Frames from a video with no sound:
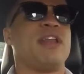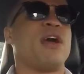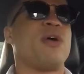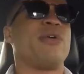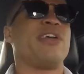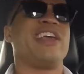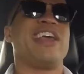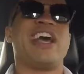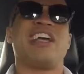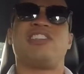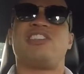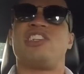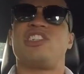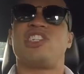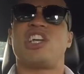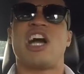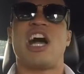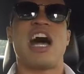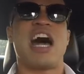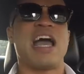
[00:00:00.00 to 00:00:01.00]
already has
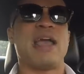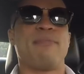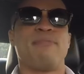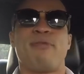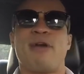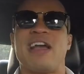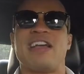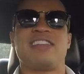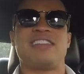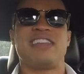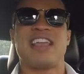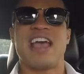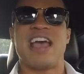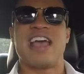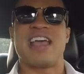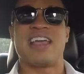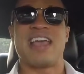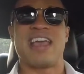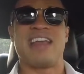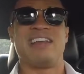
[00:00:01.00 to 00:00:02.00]
such a high price
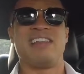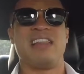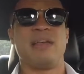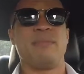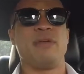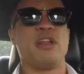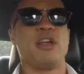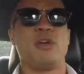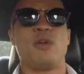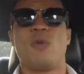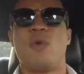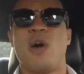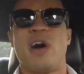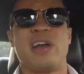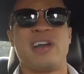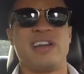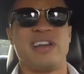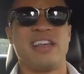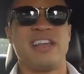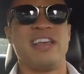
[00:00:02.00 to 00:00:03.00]
tag and limited
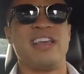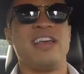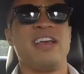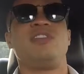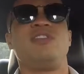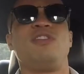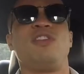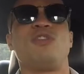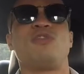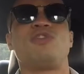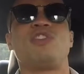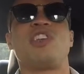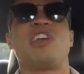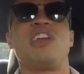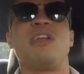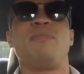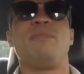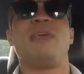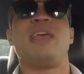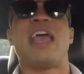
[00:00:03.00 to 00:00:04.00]
quantity. There's
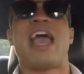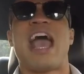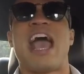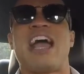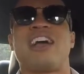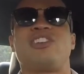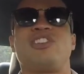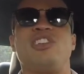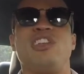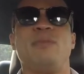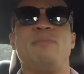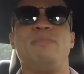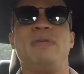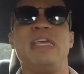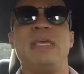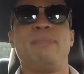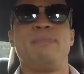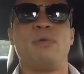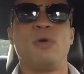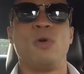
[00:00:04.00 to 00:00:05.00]
going to be actually
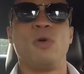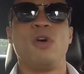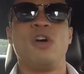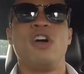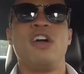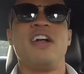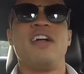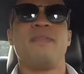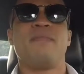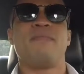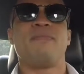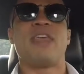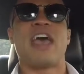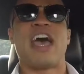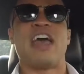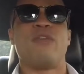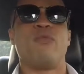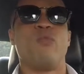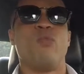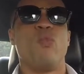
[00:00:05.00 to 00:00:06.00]
people
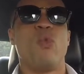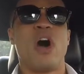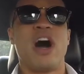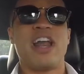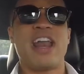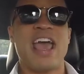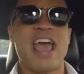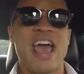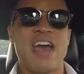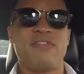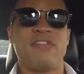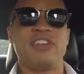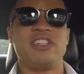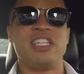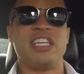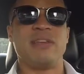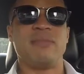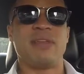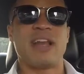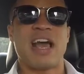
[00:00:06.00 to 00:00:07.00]
that want to have the
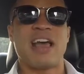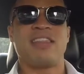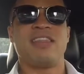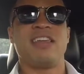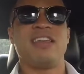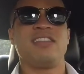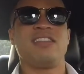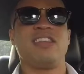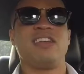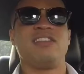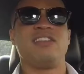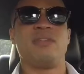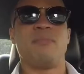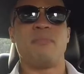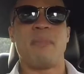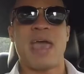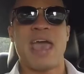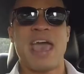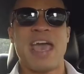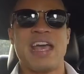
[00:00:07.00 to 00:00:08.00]
Demon. I think the
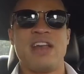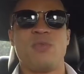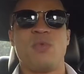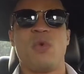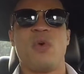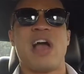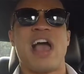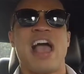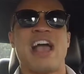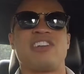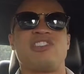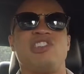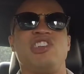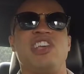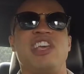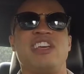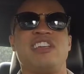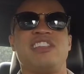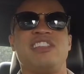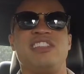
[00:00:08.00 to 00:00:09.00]
demand will
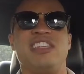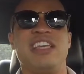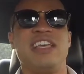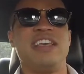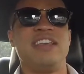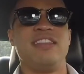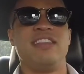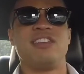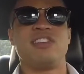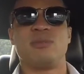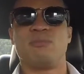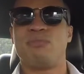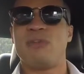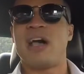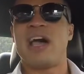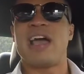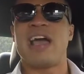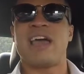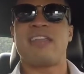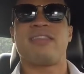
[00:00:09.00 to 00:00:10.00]
actually exceed the
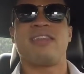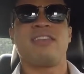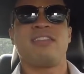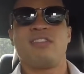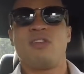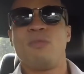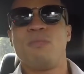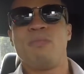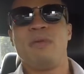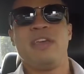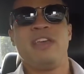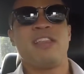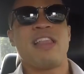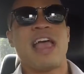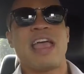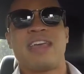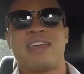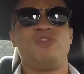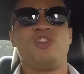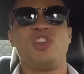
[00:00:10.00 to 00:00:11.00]
supply. I think there'll be
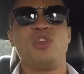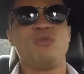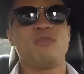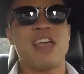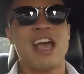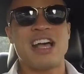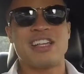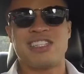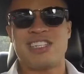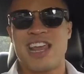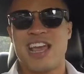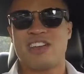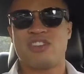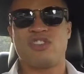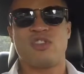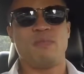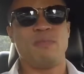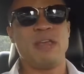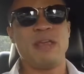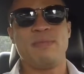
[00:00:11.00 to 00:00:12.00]
like 2,000
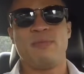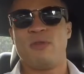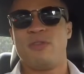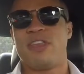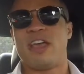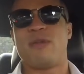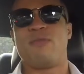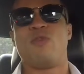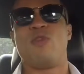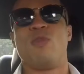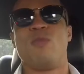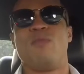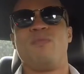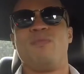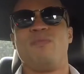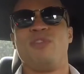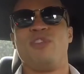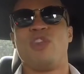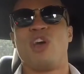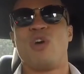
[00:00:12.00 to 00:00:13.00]
extra people that will,
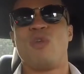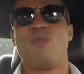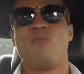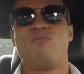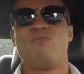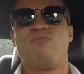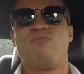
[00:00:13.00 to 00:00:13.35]
you know,